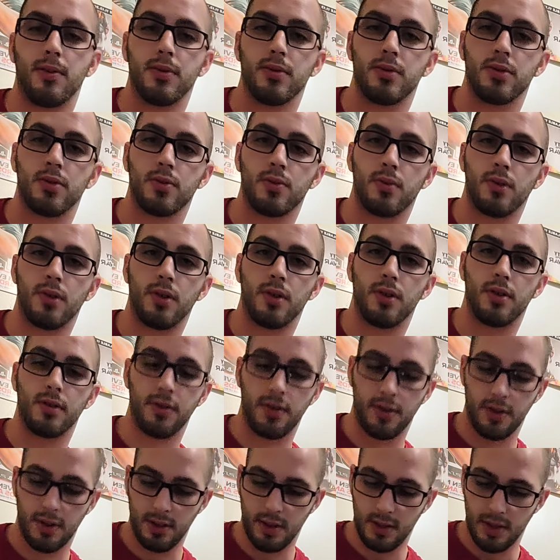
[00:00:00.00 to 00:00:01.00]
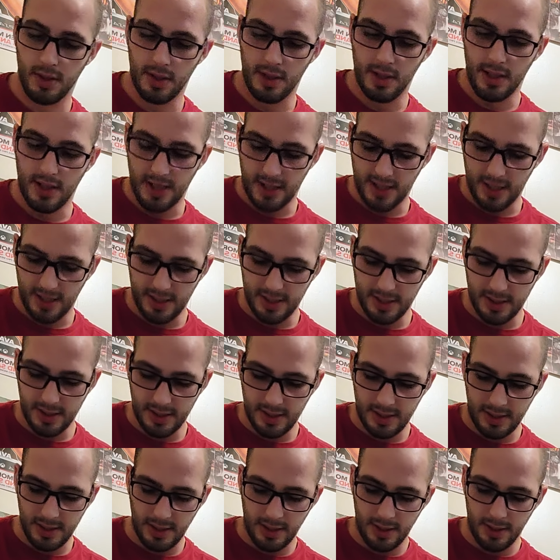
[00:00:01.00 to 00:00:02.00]
was worth a
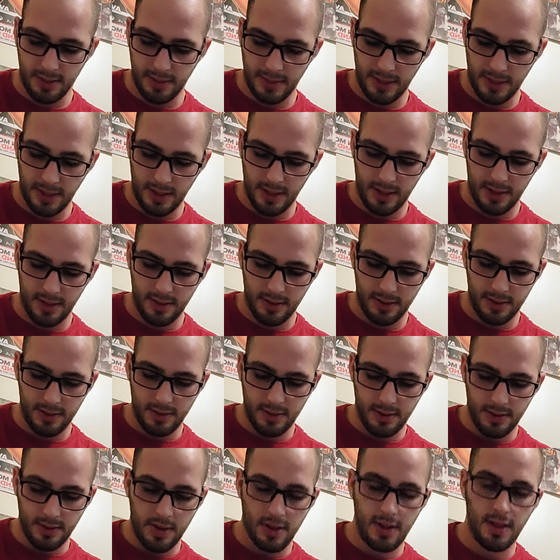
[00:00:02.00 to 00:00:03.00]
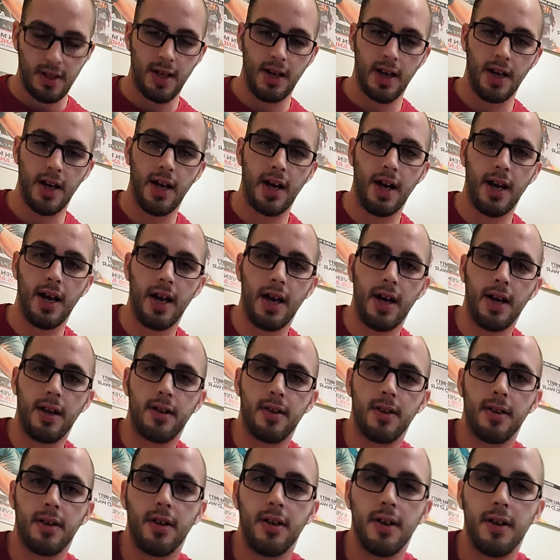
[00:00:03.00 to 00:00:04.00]
decent amount at
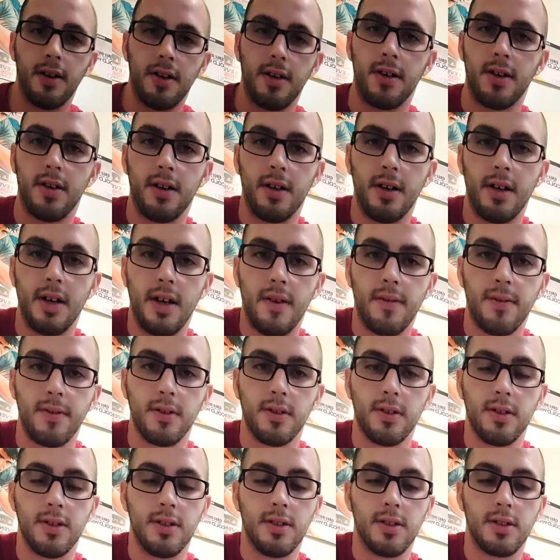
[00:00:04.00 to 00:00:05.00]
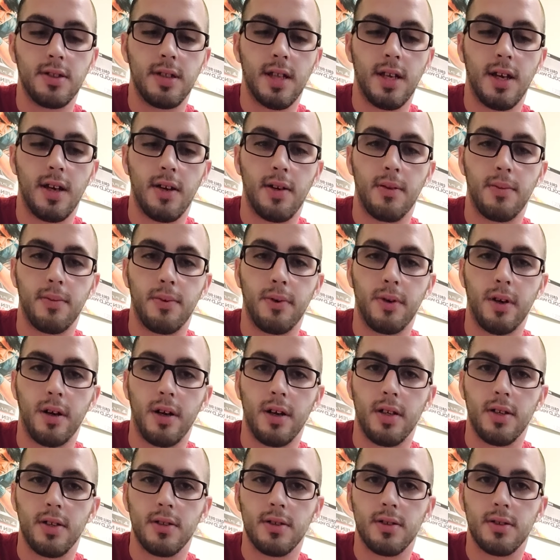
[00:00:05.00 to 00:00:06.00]
a heavily discounted
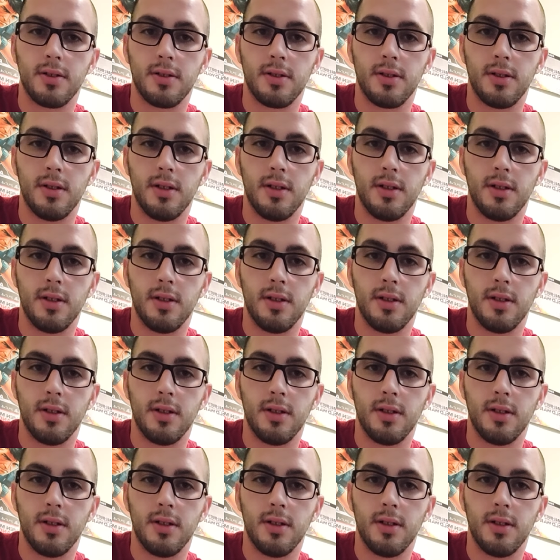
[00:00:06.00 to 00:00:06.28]
price.